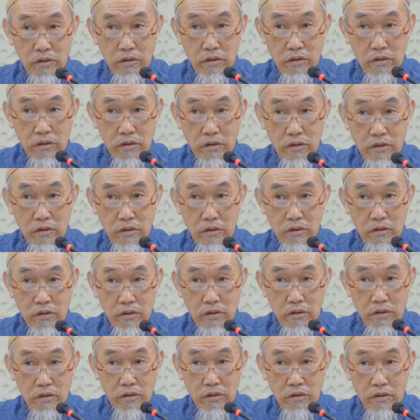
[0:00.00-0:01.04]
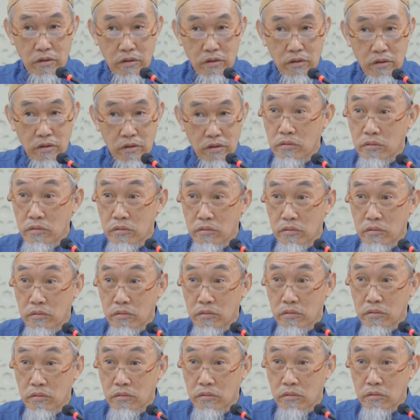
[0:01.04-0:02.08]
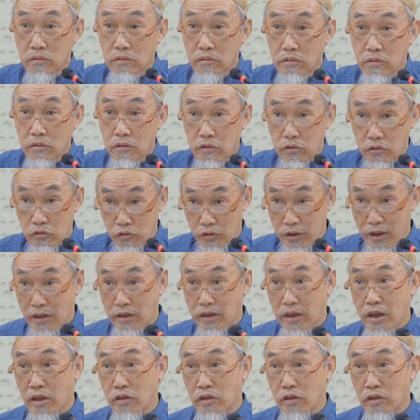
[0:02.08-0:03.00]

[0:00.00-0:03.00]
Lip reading: Can you eat vegetable? You can